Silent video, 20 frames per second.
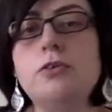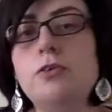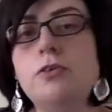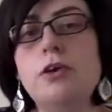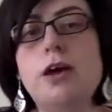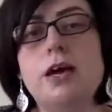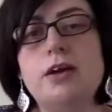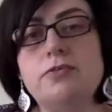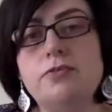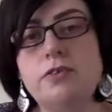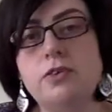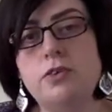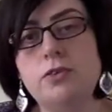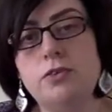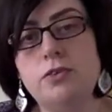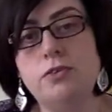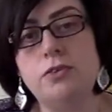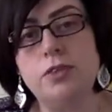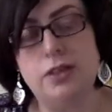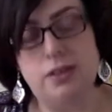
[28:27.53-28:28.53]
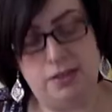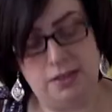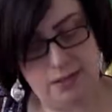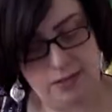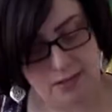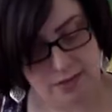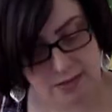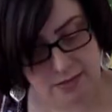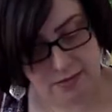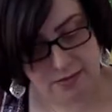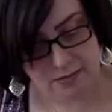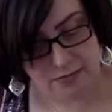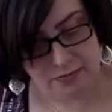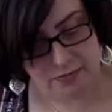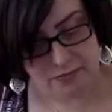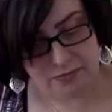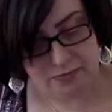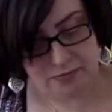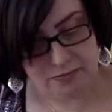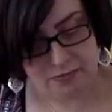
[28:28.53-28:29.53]
you have to do this.
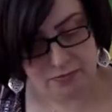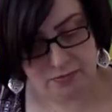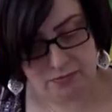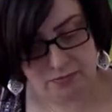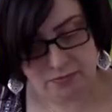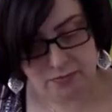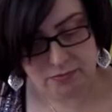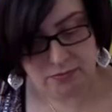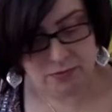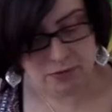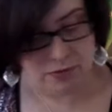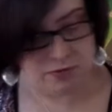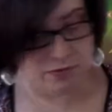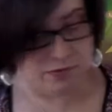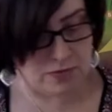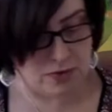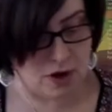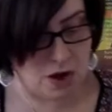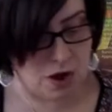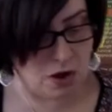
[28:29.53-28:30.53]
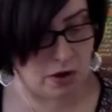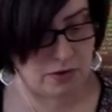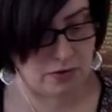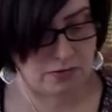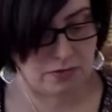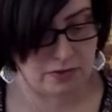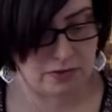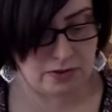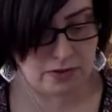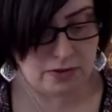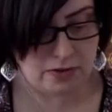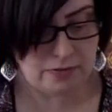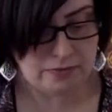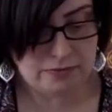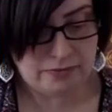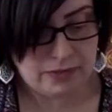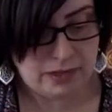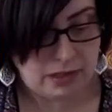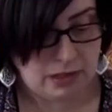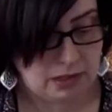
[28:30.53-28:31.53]
You've known for
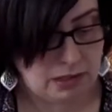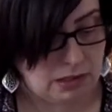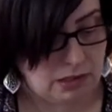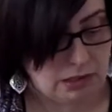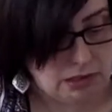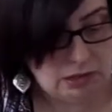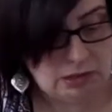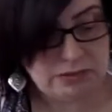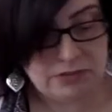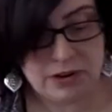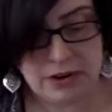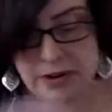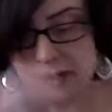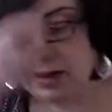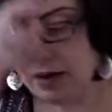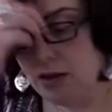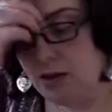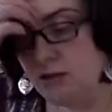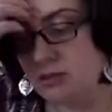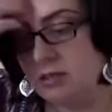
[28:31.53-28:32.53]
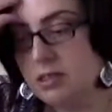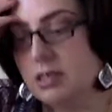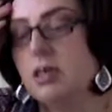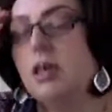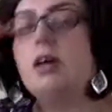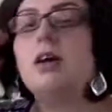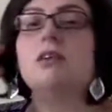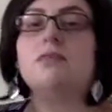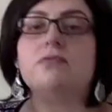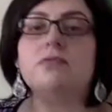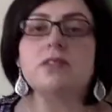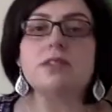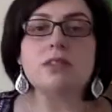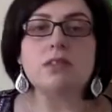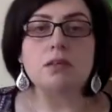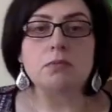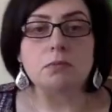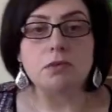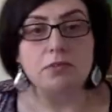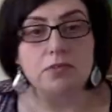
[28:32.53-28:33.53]
a very long time for
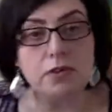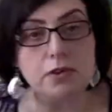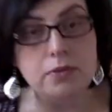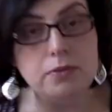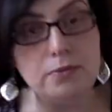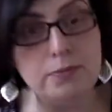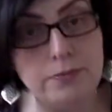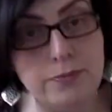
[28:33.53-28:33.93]
some of you.